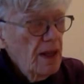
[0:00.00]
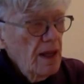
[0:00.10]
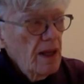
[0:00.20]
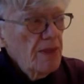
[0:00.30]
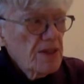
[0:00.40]

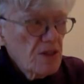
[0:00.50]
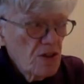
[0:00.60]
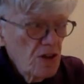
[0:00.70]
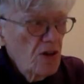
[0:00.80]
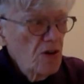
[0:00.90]
The
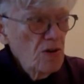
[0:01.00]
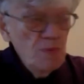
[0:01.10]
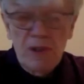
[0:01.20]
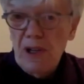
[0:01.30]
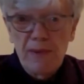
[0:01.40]
snow is
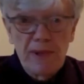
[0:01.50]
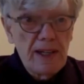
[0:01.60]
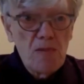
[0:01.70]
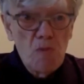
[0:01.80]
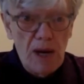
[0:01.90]

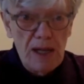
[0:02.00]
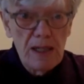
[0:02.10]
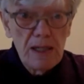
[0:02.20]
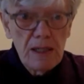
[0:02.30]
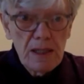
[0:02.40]
predominantly
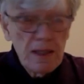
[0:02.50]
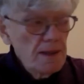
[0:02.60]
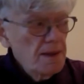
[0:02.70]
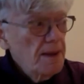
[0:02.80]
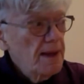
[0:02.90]
white,
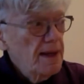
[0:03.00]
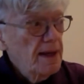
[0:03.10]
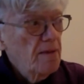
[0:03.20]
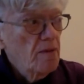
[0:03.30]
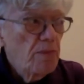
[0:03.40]

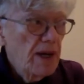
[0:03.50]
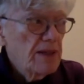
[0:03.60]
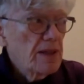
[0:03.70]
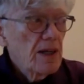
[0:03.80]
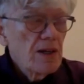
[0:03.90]
but
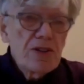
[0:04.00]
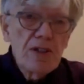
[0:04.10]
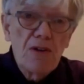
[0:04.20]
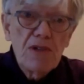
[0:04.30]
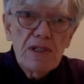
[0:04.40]

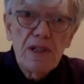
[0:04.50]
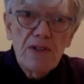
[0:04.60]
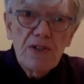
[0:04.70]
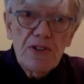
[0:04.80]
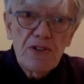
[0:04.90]
snow is not
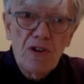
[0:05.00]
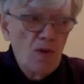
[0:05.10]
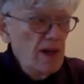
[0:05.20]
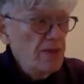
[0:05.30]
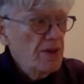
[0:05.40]
just all
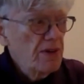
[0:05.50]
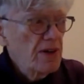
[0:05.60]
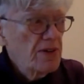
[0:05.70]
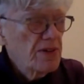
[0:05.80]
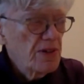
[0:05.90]
white. There
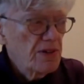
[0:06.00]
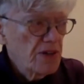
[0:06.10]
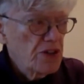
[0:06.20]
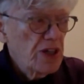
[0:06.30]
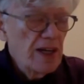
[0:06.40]
are
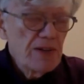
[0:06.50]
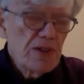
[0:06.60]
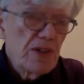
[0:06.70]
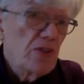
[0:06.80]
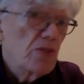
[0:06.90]
shadows,
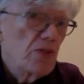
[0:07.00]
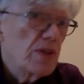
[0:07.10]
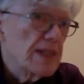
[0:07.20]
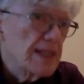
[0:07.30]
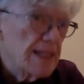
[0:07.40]
and you can
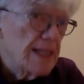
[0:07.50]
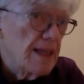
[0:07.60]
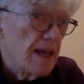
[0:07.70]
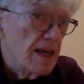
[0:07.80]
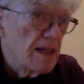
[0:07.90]
see
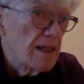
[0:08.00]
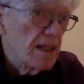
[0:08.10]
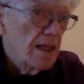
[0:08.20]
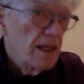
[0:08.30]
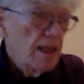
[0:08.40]
that
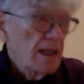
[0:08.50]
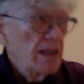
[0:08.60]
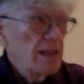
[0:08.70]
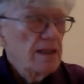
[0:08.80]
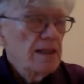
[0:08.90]

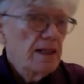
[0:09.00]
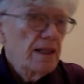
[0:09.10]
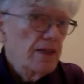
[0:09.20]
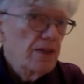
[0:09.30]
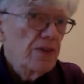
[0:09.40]
in
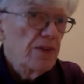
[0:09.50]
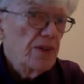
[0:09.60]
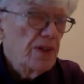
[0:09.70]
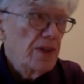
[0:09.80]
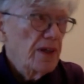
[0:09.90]

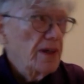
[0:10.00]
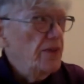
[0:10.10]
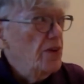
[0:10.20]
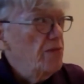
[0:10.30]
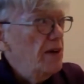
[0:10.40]

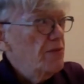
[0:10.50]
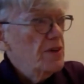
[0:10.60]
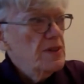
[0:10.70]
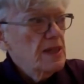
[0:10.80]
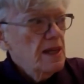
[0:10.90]
the
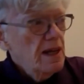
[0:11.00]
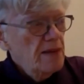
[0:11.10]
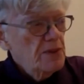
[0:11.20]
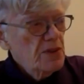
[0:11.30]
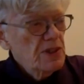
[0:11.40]
reference. I'm
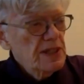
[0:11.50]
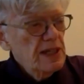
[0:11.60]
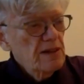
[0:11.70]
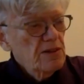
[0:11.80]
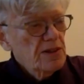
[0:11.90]
just going to take
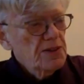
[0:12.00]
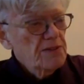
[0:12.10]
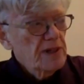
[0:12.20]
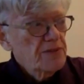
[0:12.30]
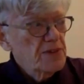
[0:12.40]
a look at the
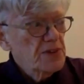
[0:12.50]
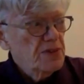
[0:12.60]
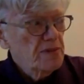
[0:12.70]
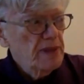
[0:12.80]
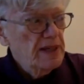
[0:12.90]
reference for
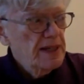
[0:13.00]
a minute